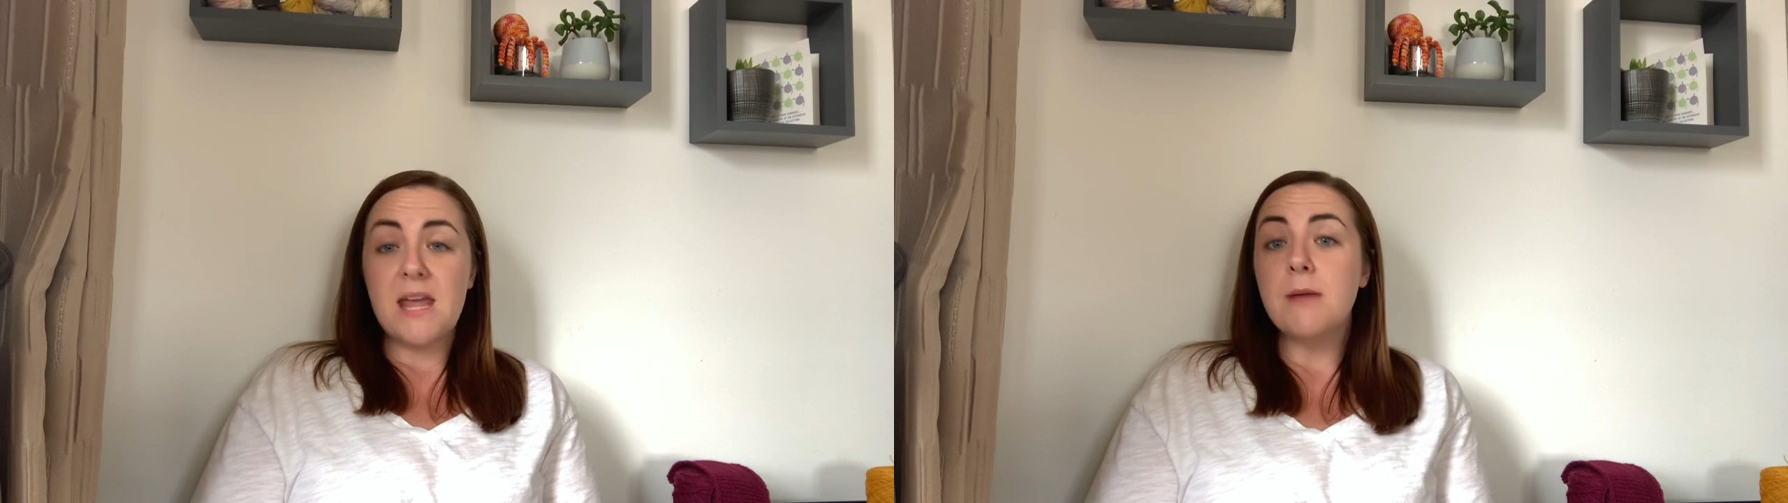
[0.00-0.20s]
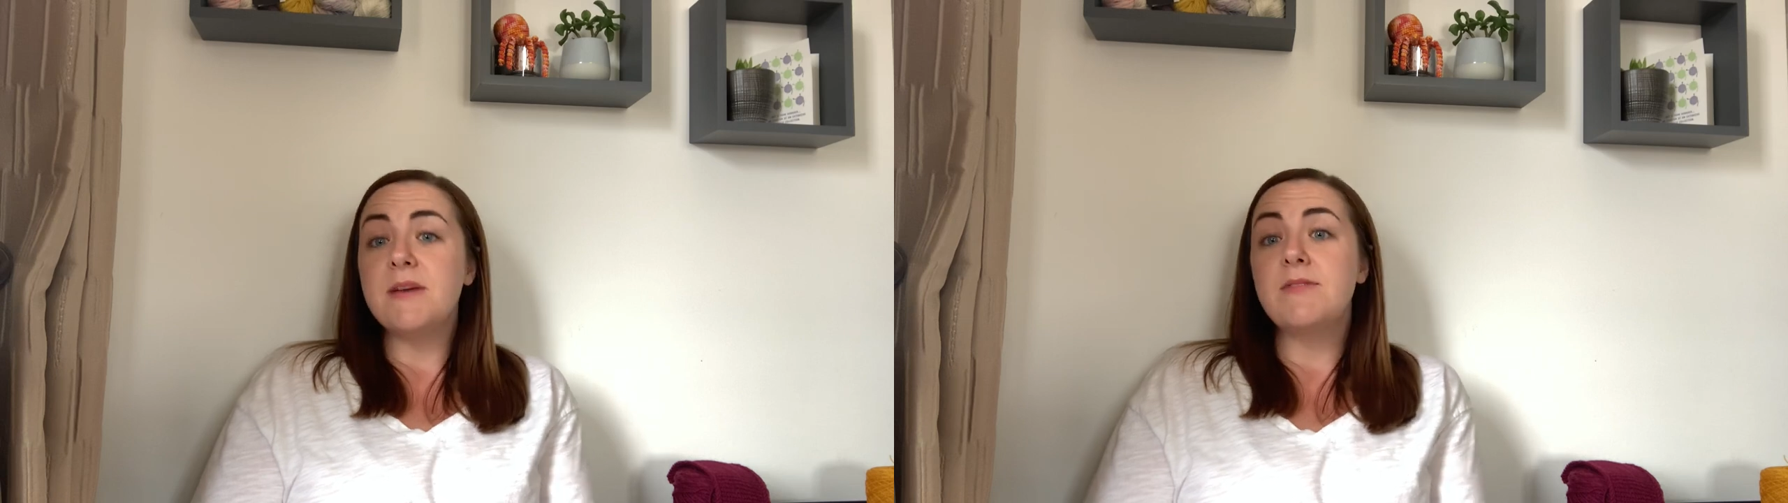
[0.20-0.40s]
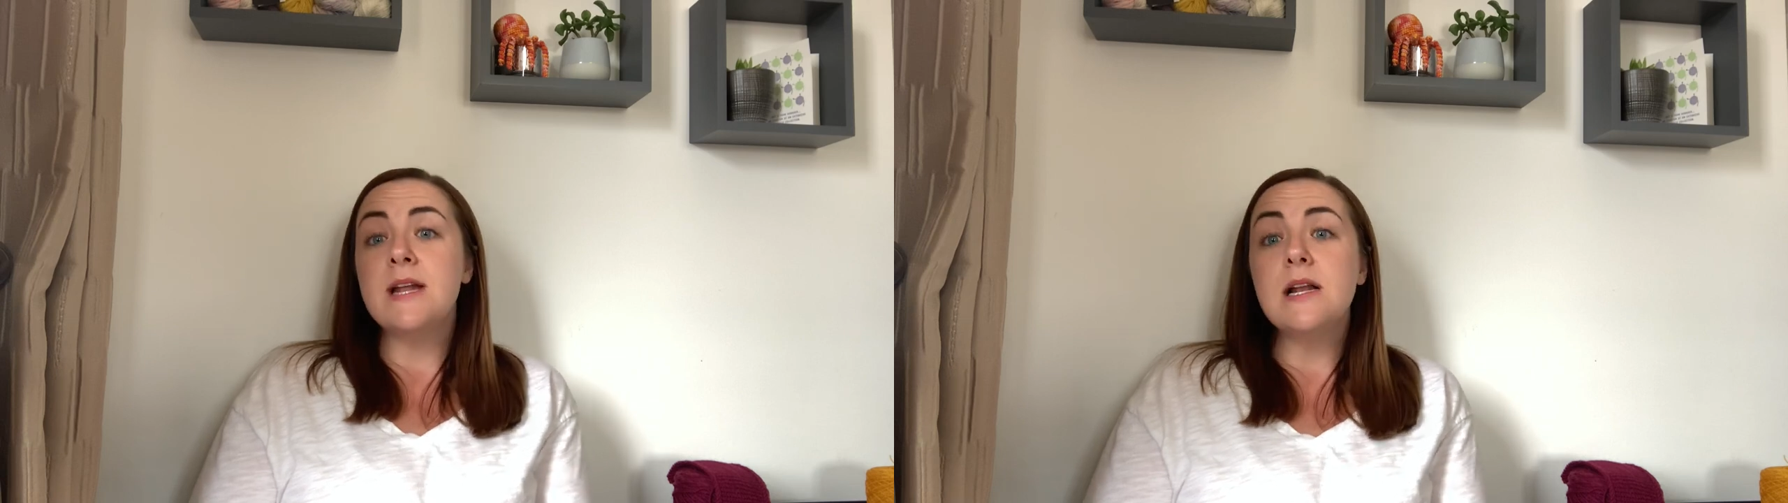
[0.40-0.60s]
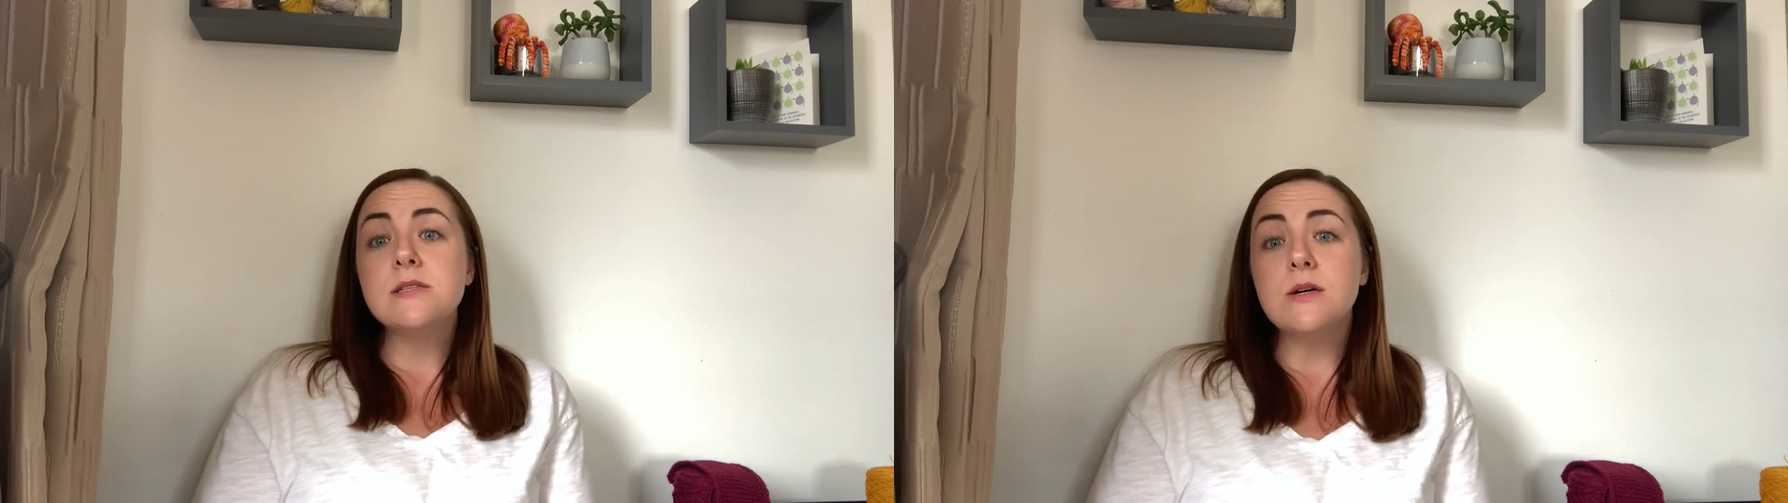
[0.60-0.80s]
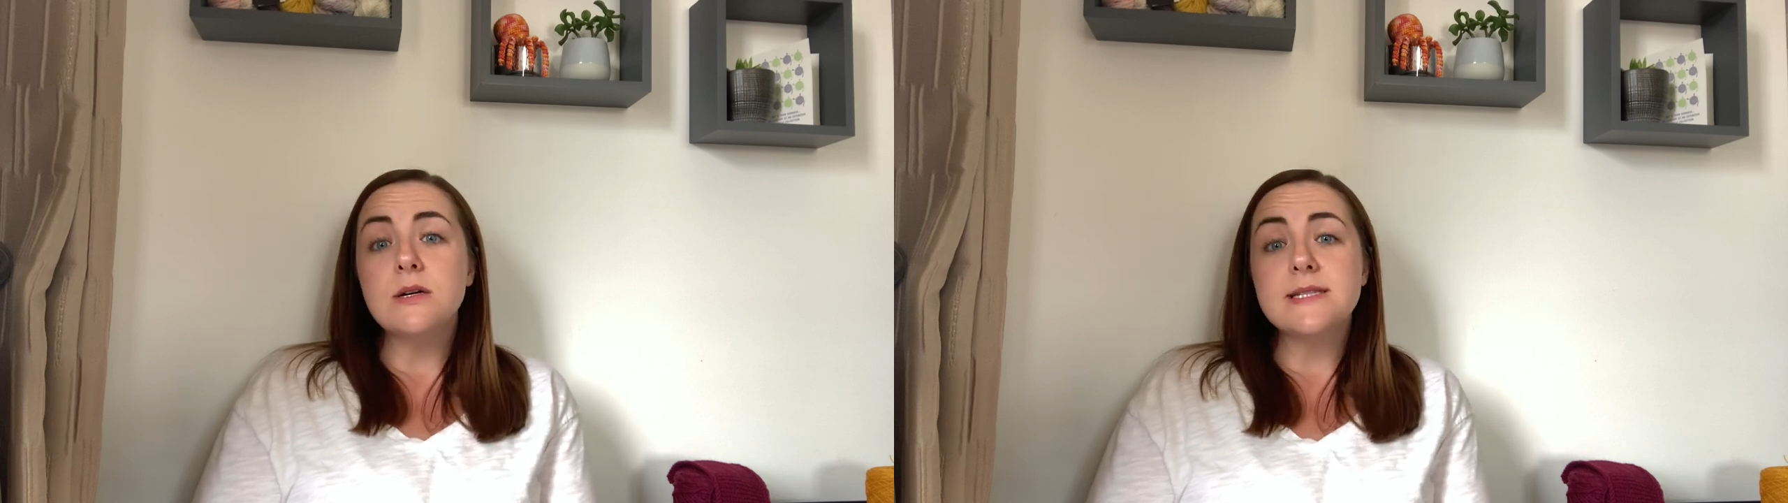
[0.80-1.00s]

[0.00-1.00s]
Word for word: could be vanilla socks,